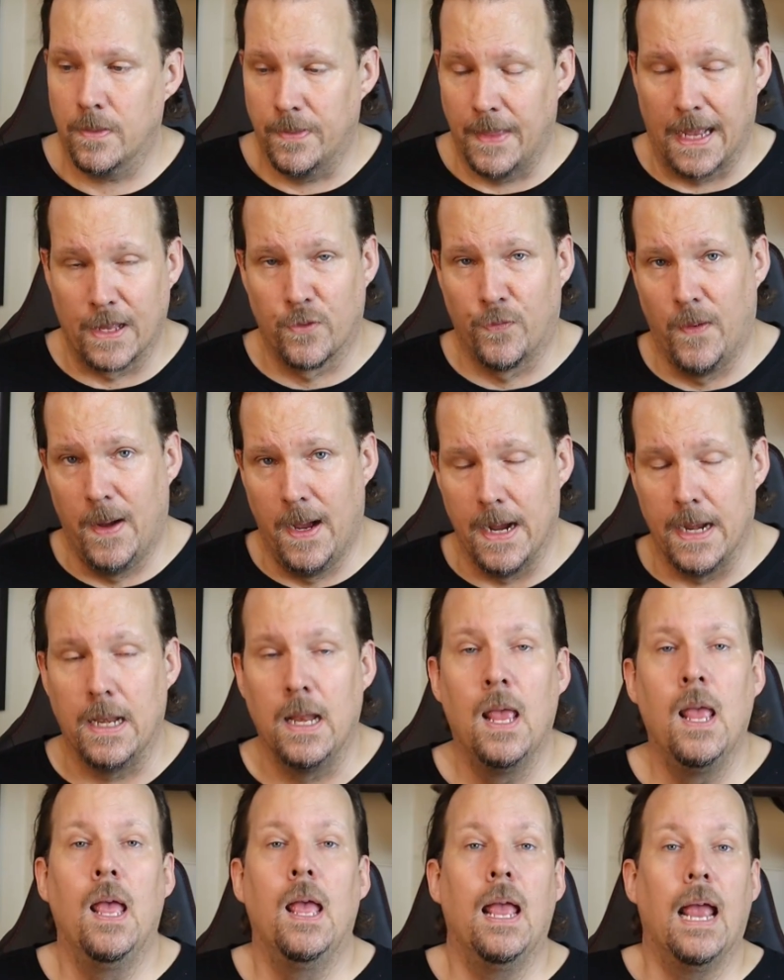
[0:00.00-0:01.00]
That's
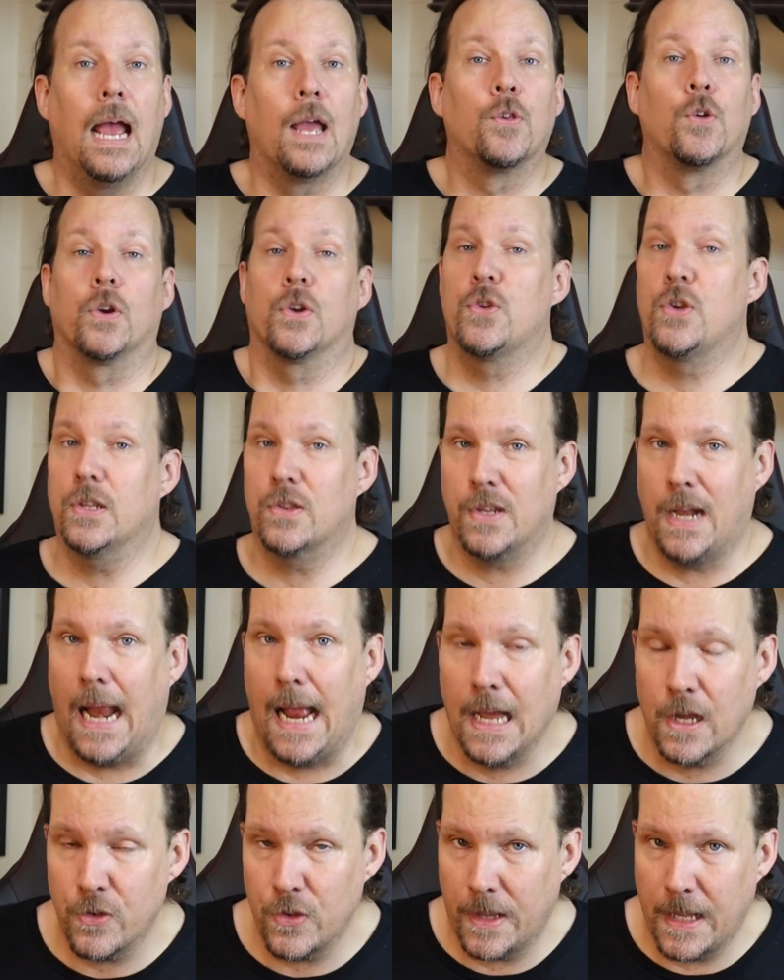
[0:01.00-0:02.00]
fine, as long as she doesn't
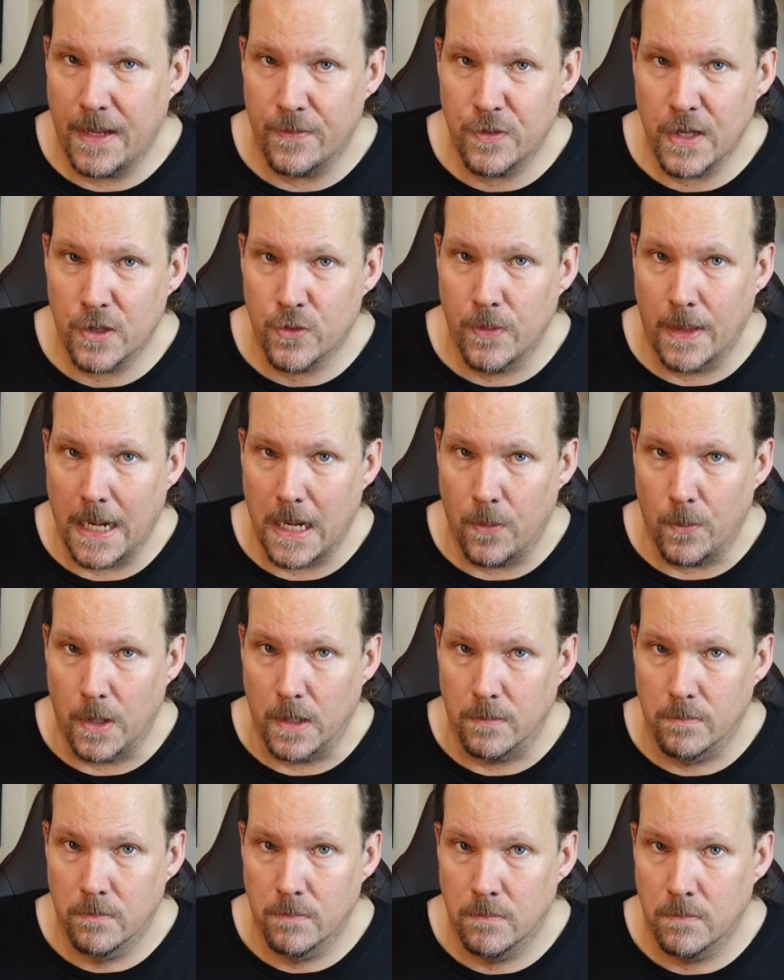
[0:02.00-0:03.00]
actually have sex with
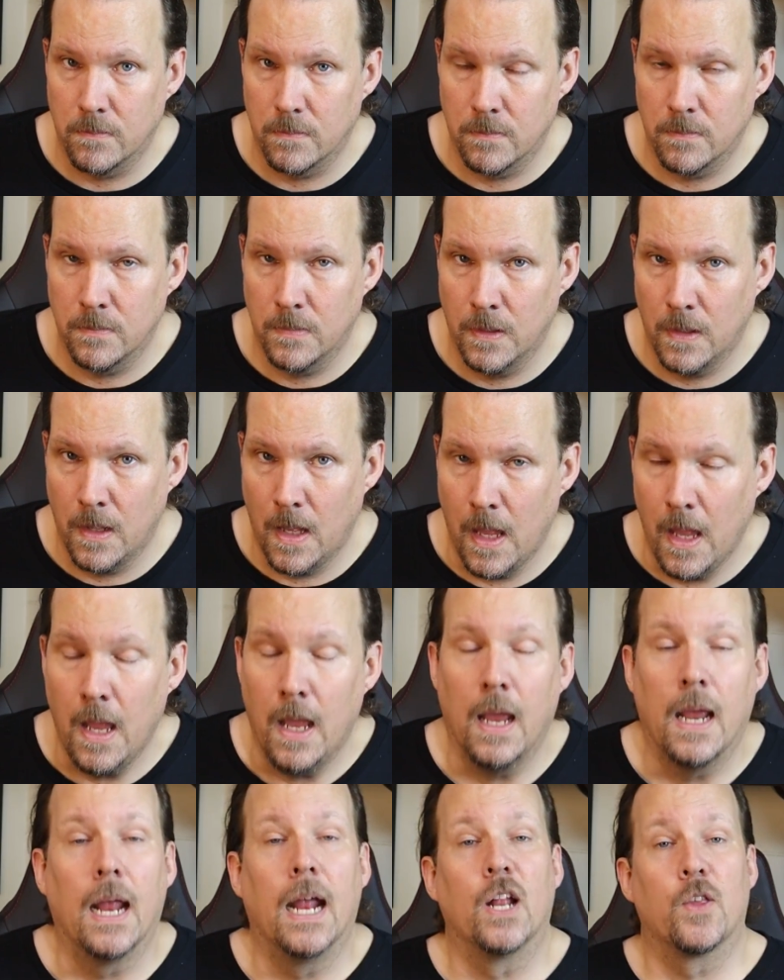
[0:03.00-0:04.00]
anyone.
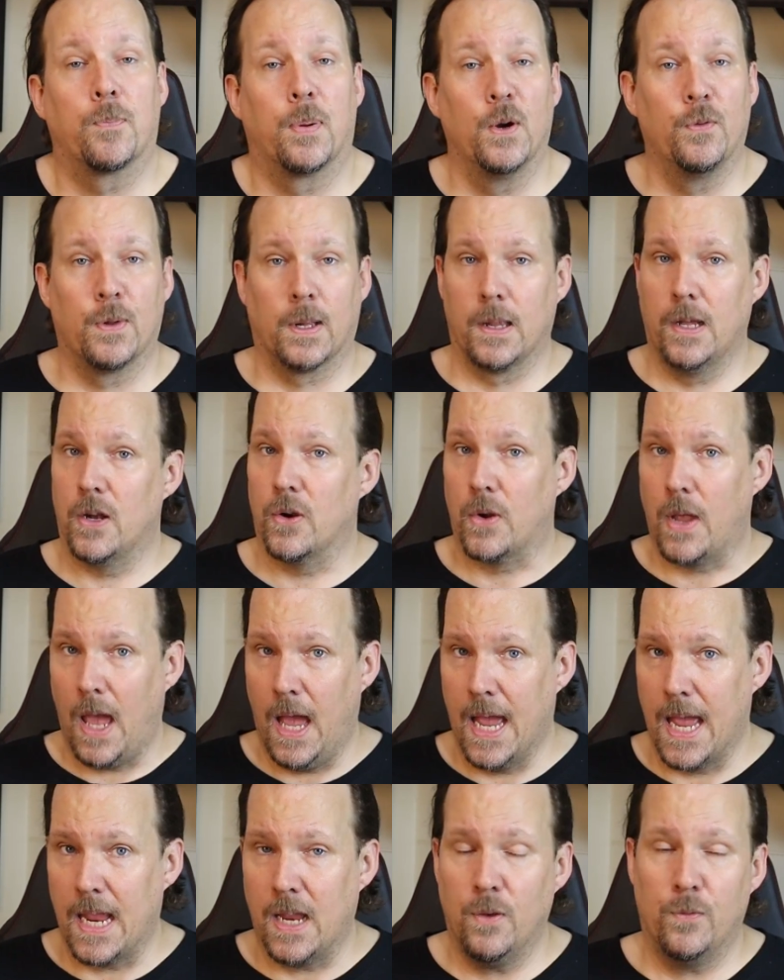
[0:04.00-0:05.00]
It's perfectly
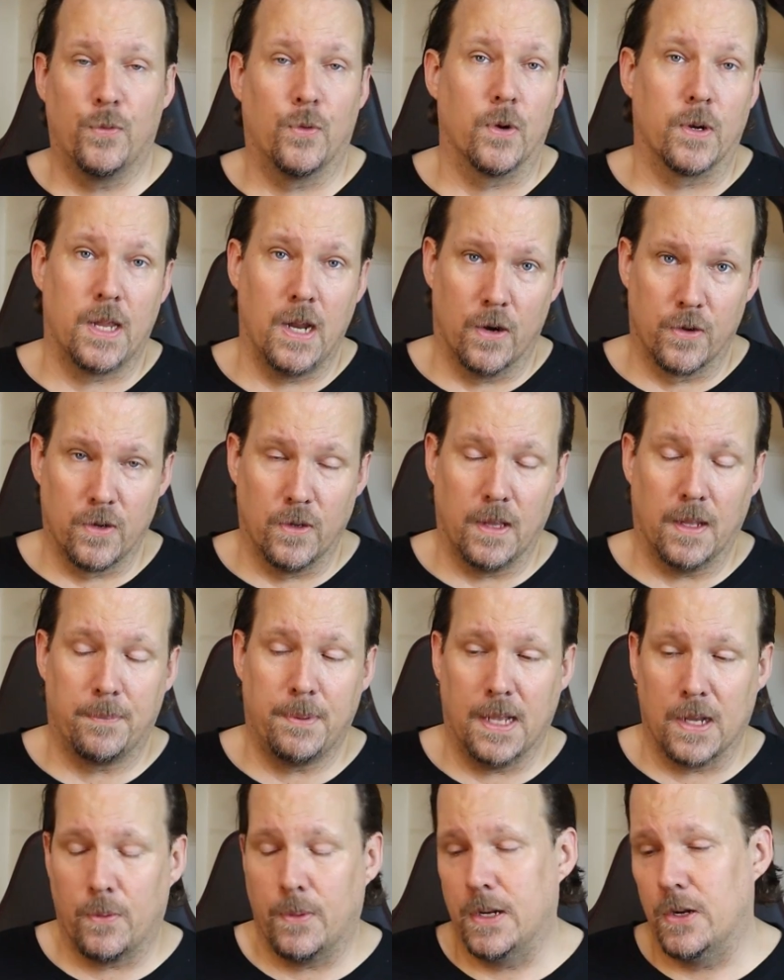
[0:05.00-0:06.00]
okay for a character like
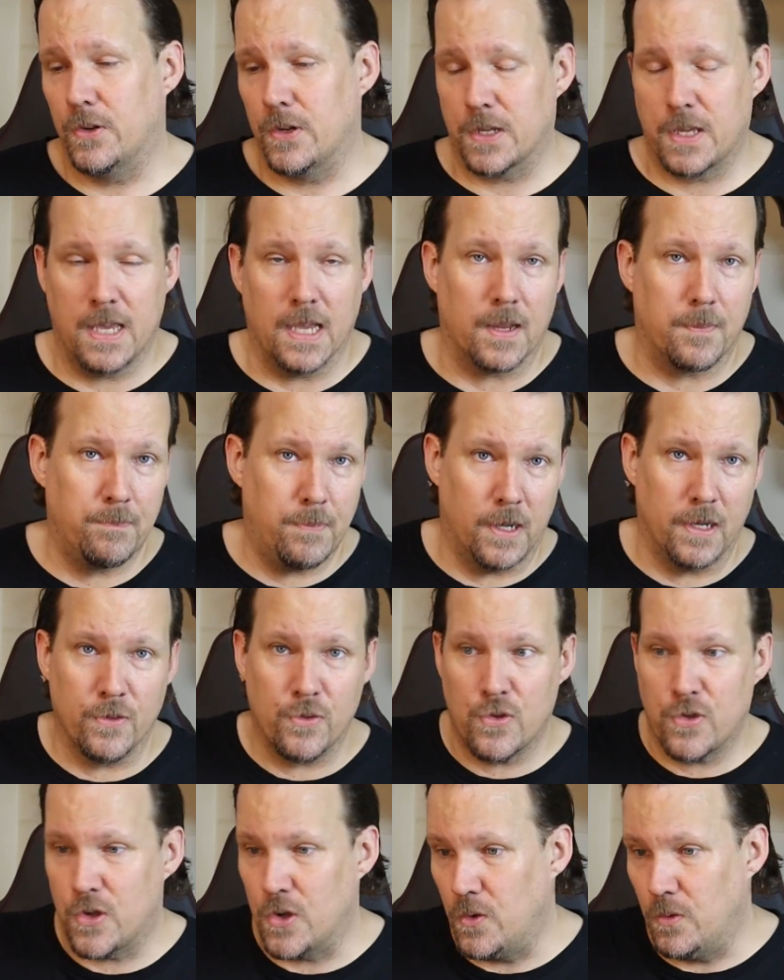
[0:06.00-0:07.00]
Black Widow to kick, punch,
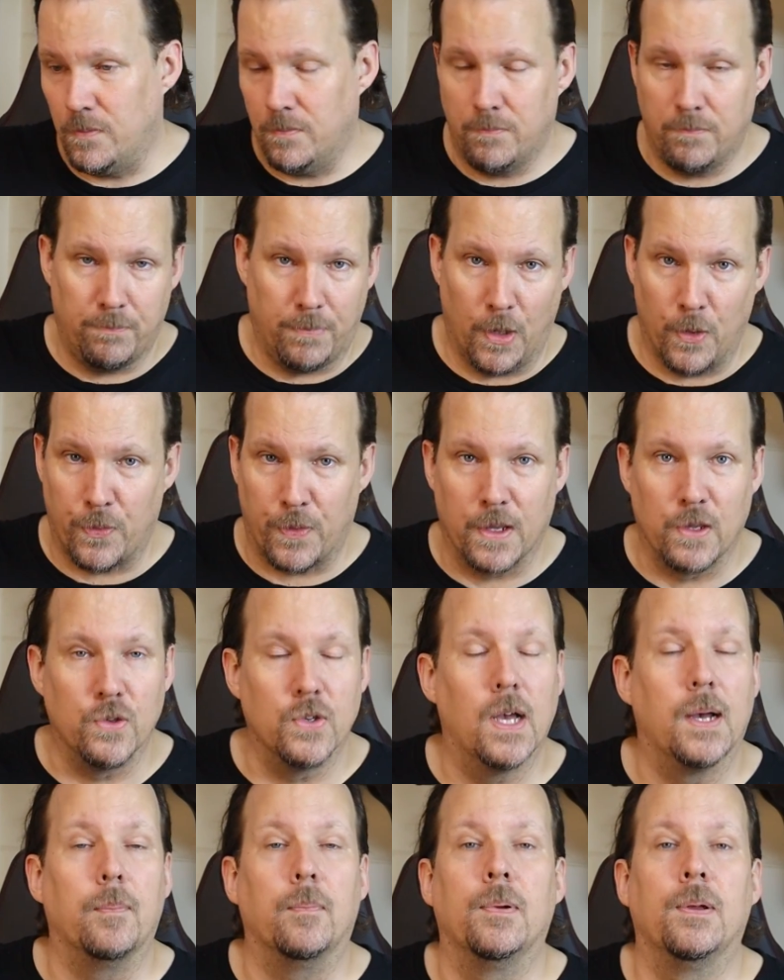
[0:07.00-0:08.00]
shoot, blow things
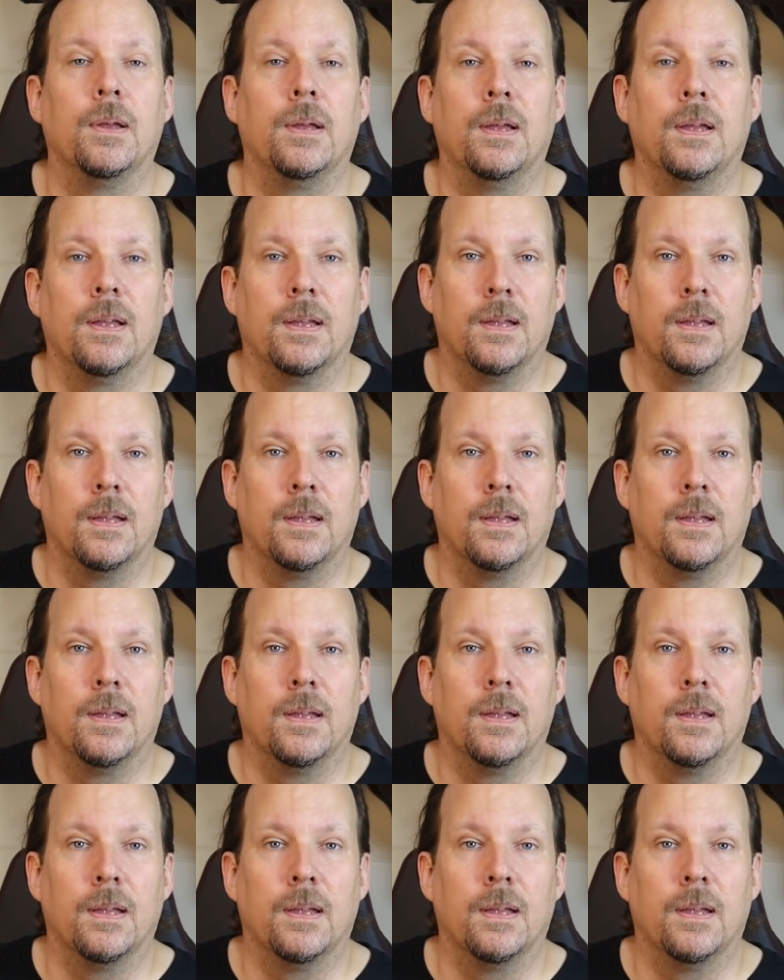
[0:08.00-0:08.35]
up,